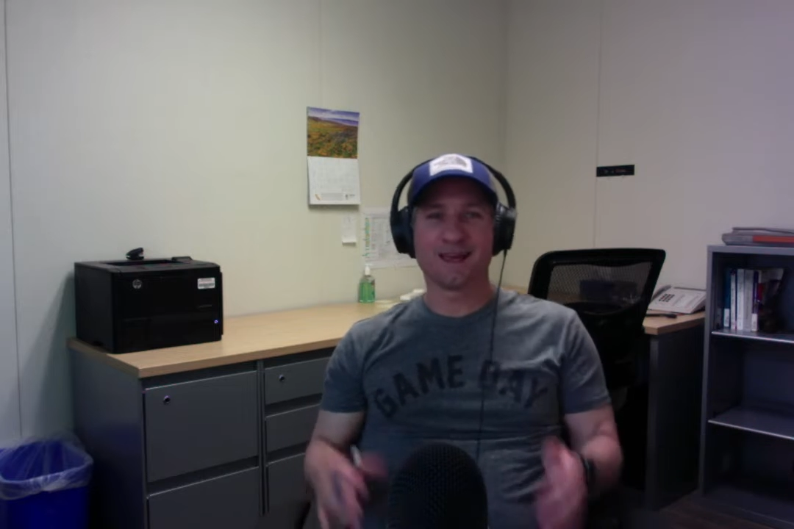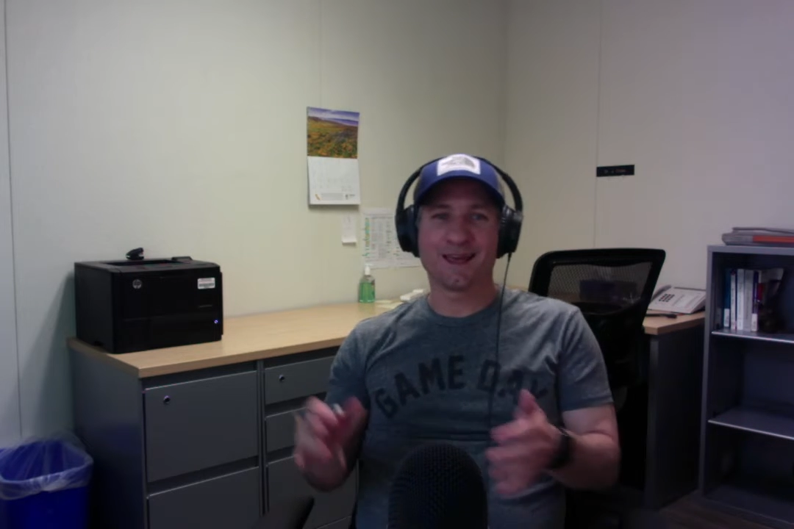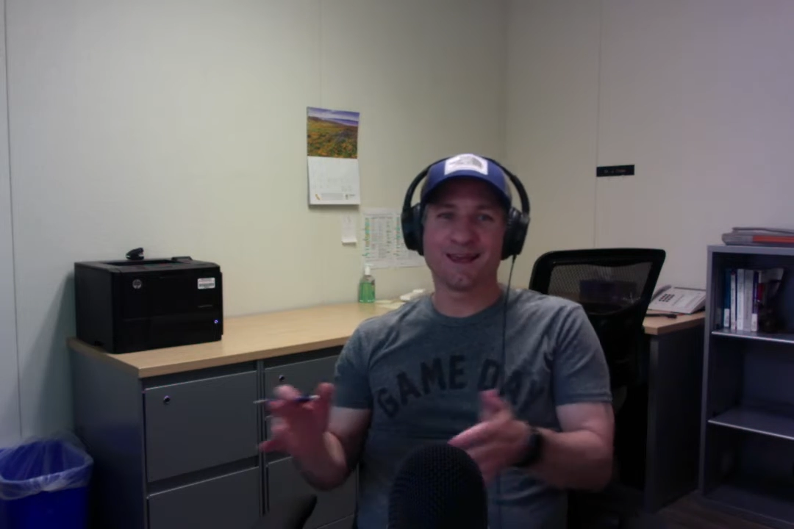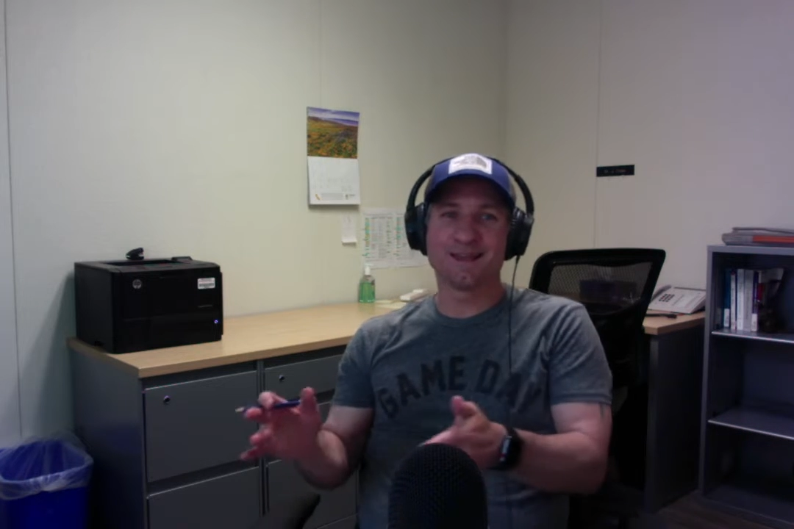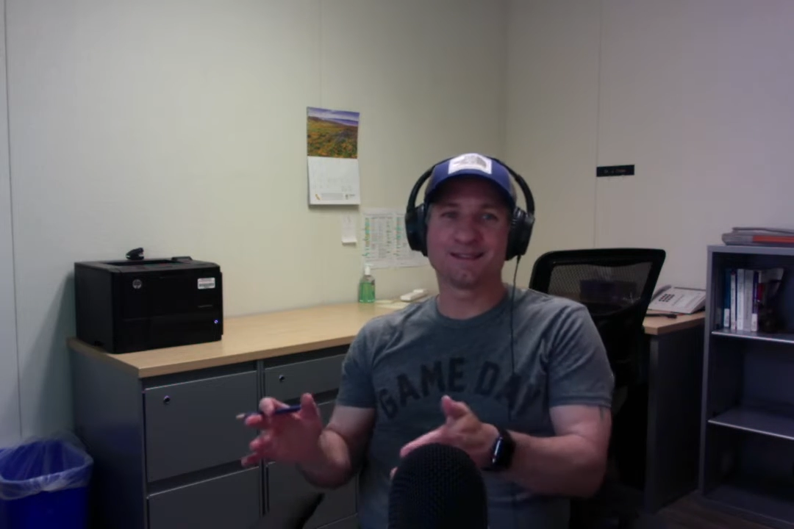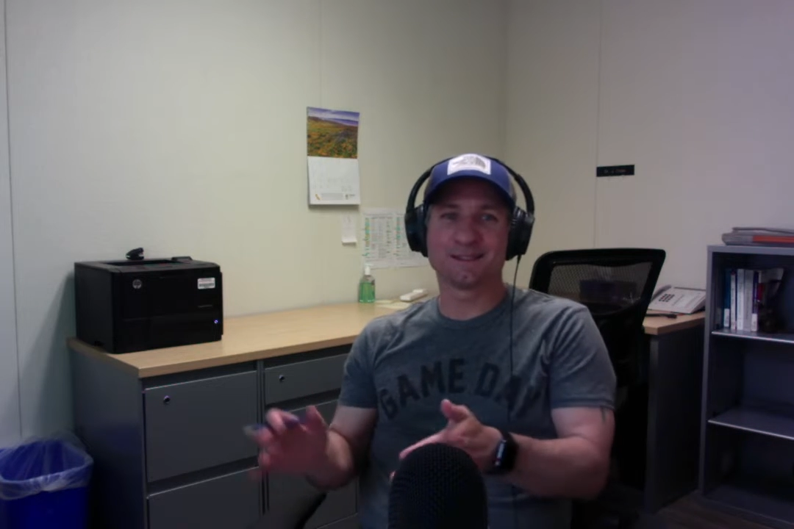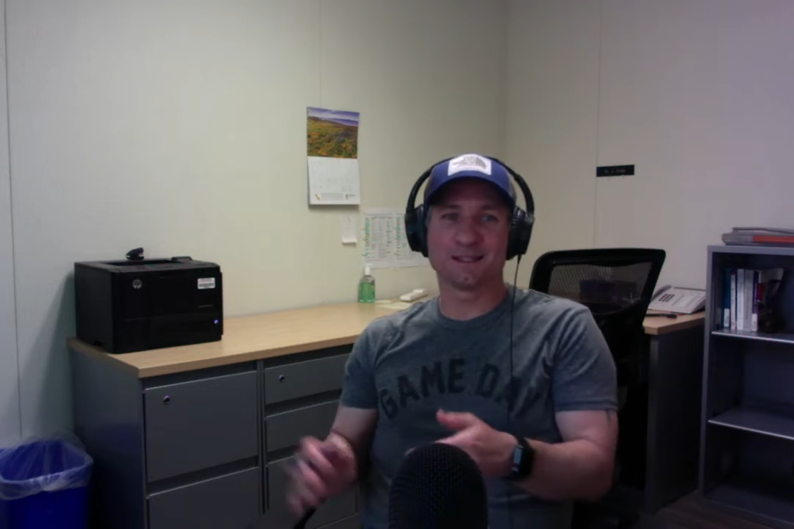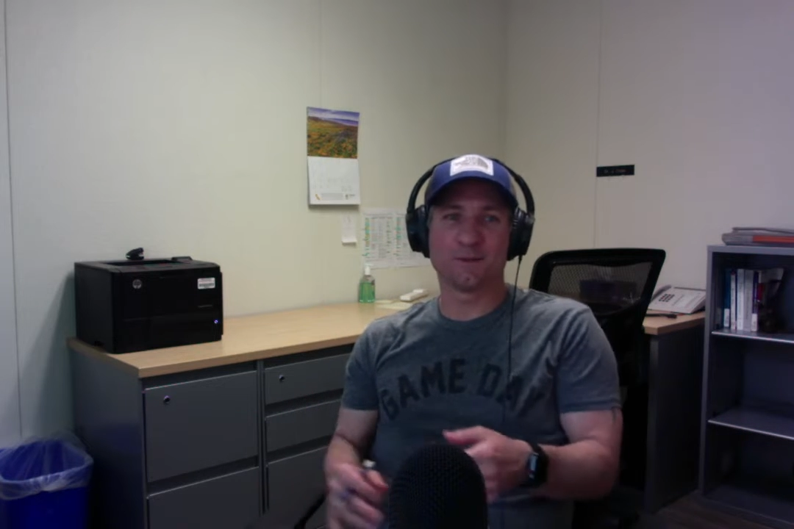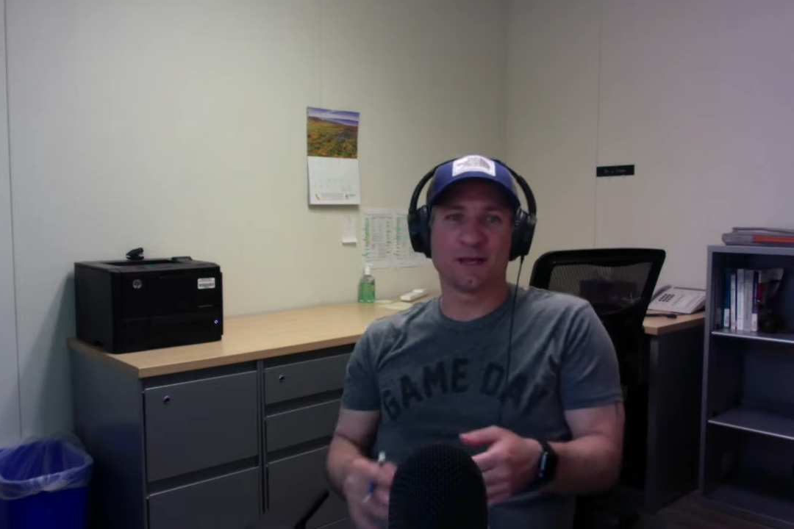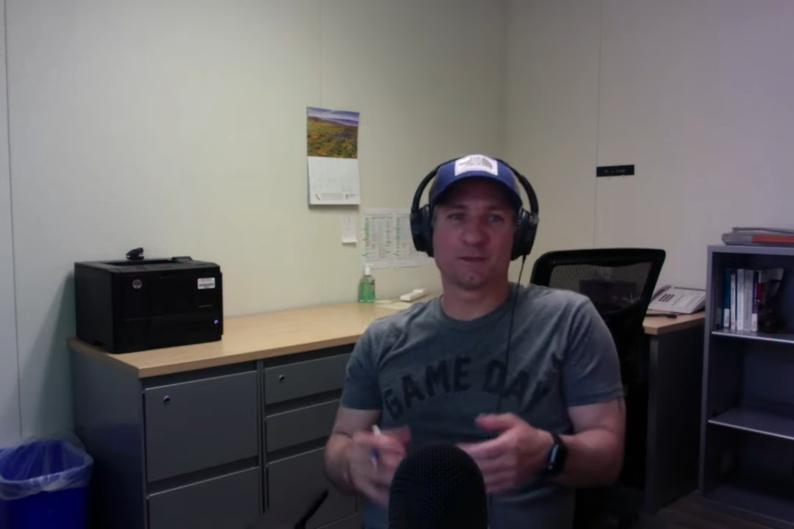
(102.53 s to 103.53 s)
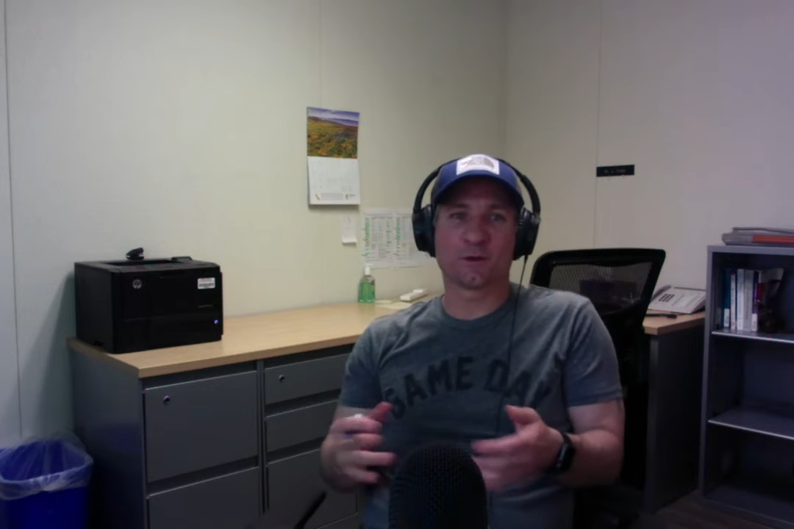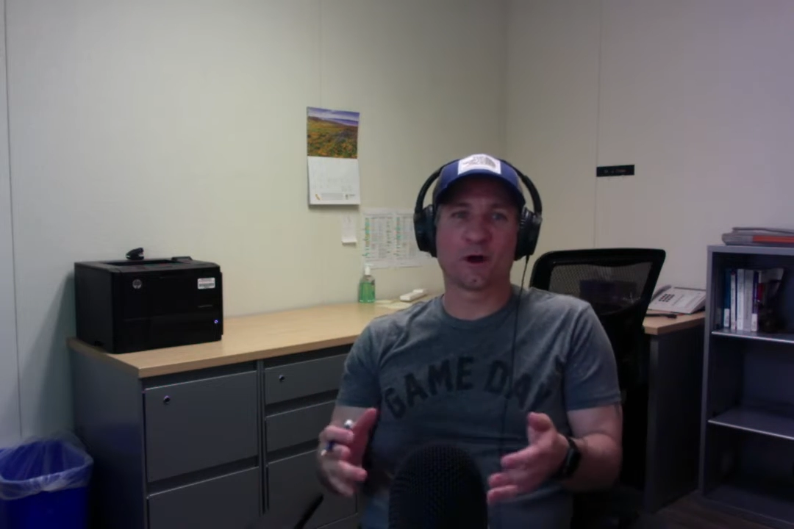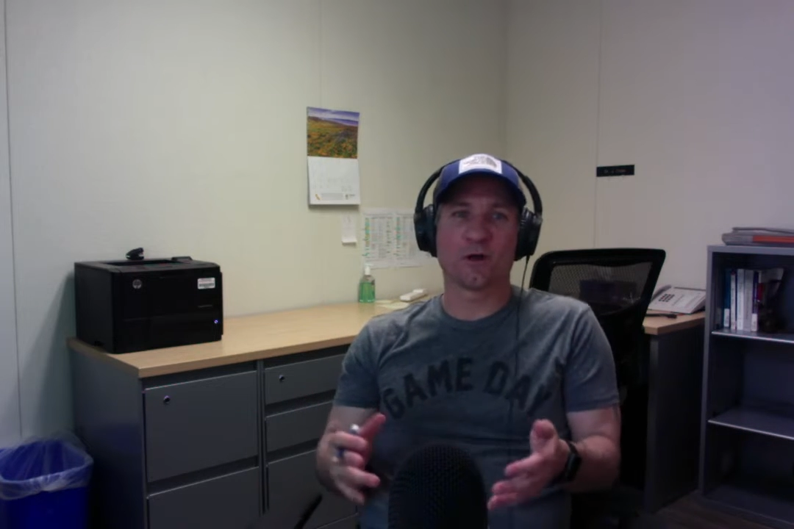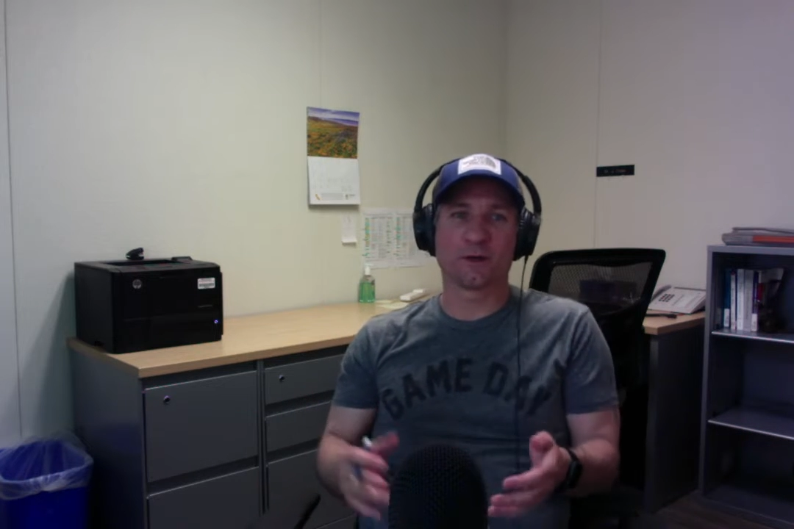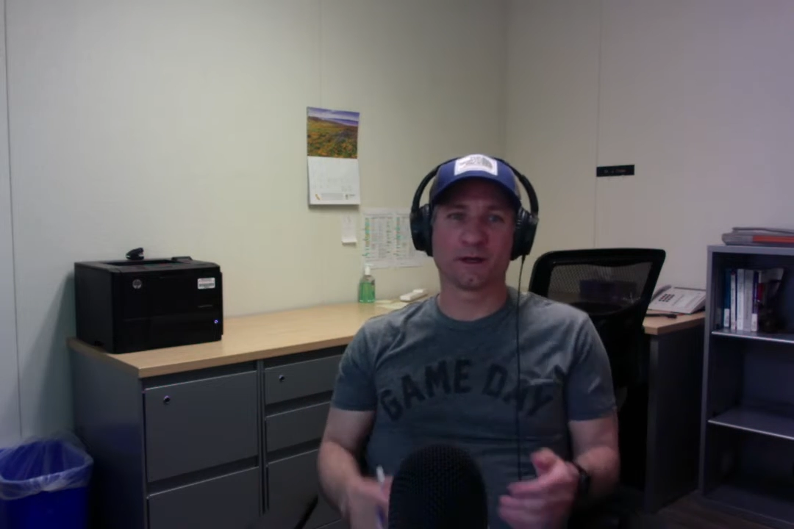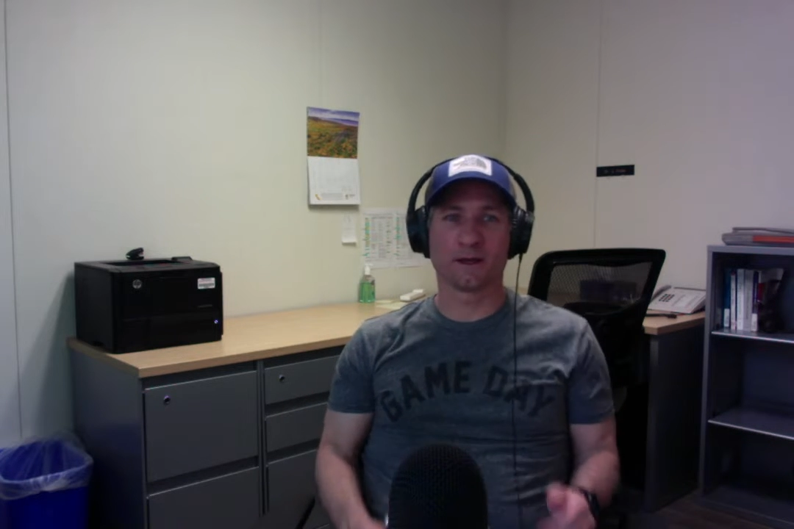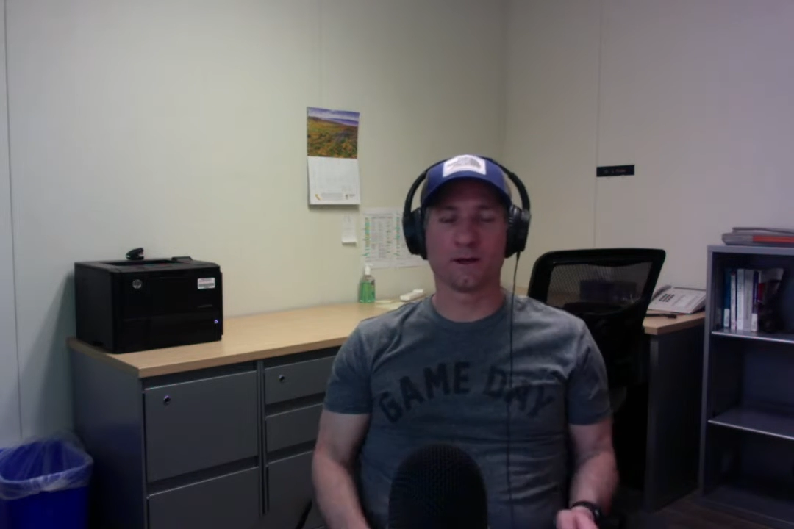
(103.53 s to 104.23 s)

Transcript: In his system, he ends up calling it